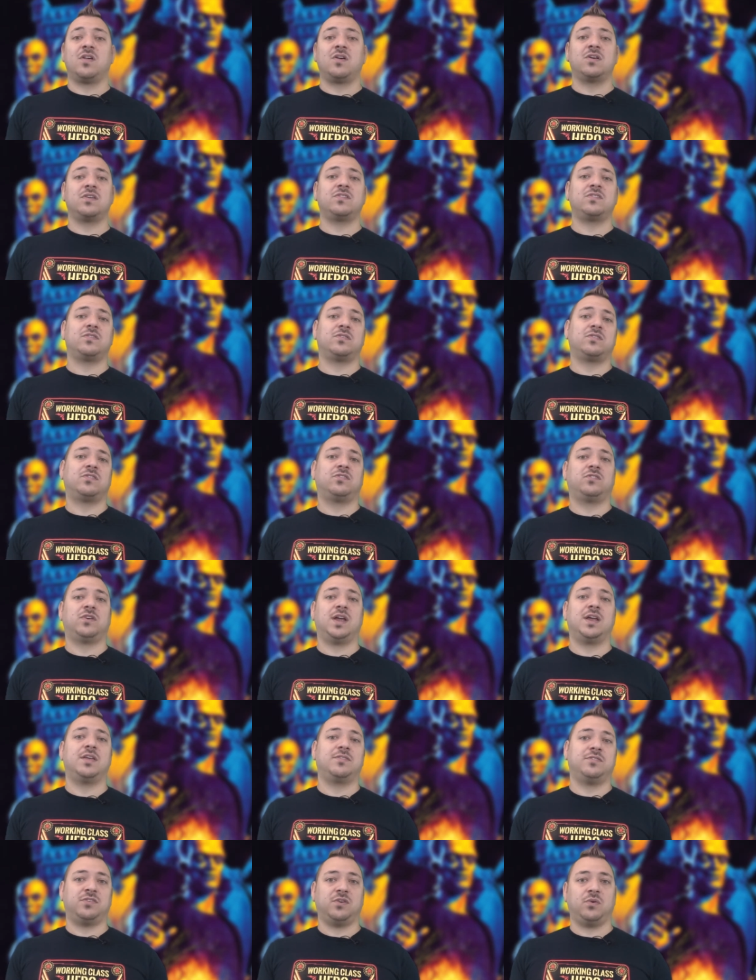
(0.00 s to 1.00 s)
long as their
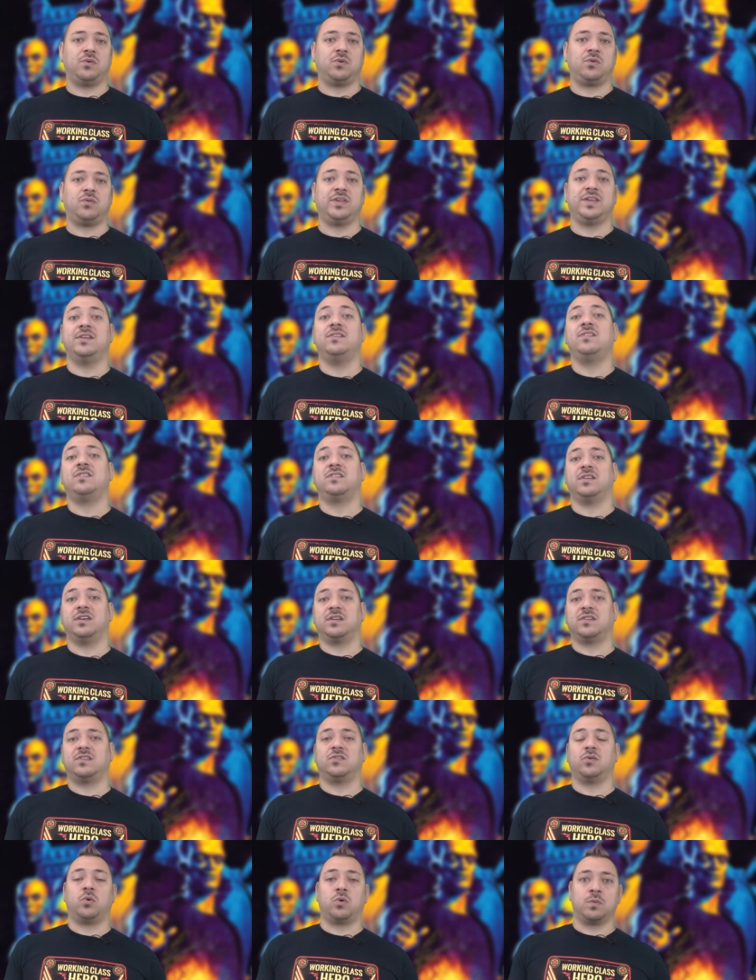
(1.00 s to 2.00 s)
strength total is
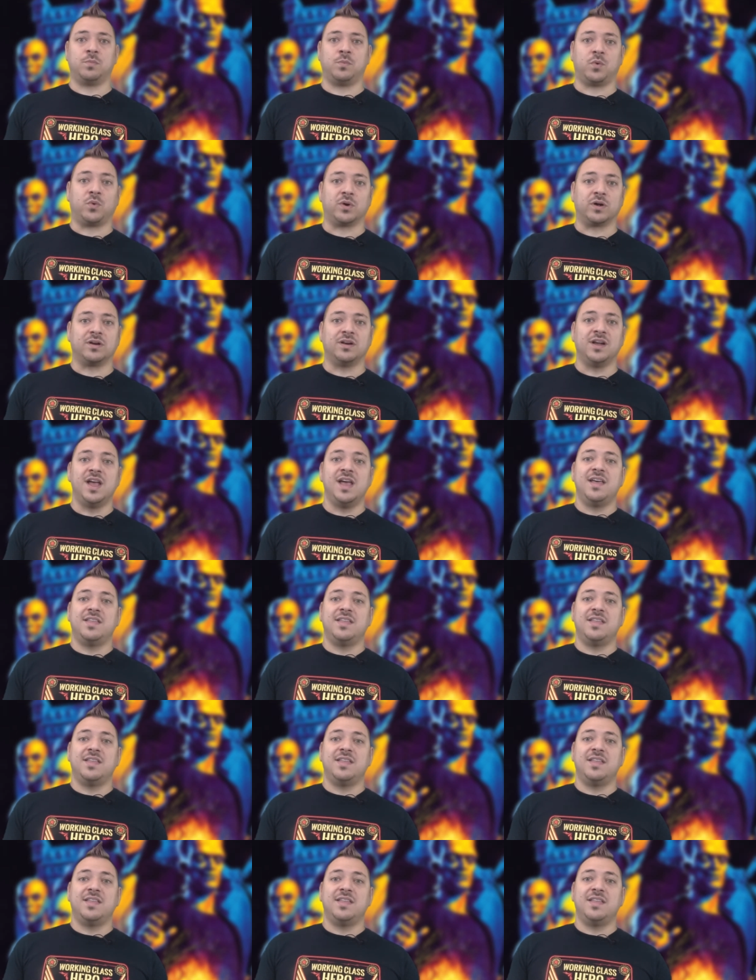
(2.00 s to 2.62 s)
six or more.